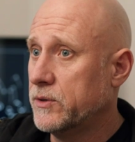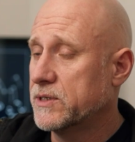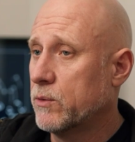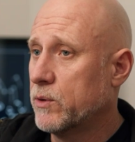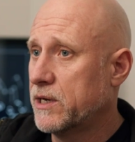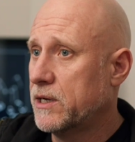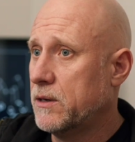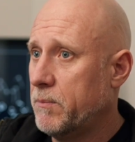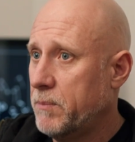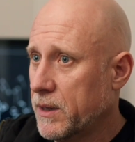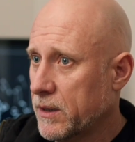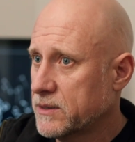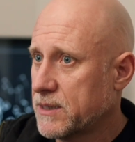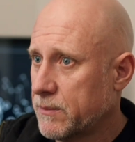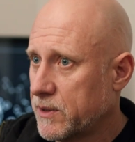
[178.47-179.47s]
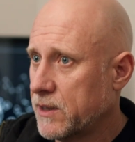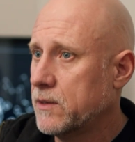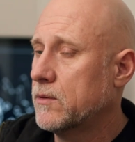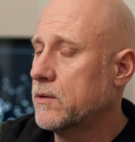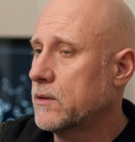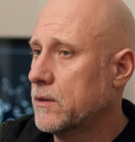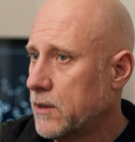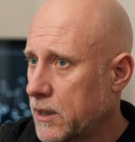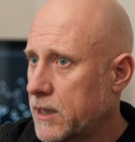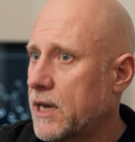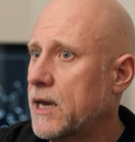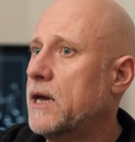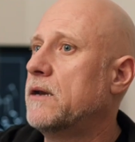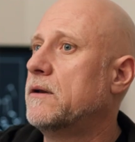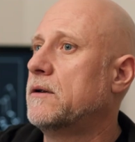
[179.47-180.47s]
I wanted to build something you could look
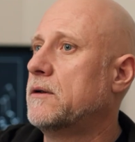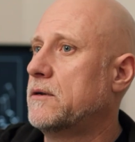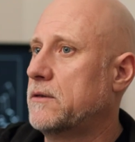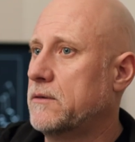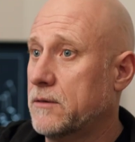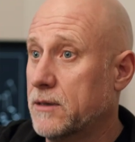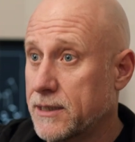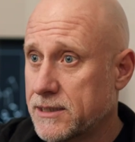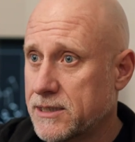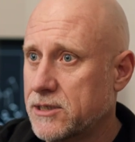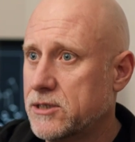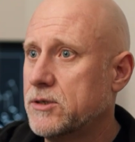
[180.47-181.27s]
at can listen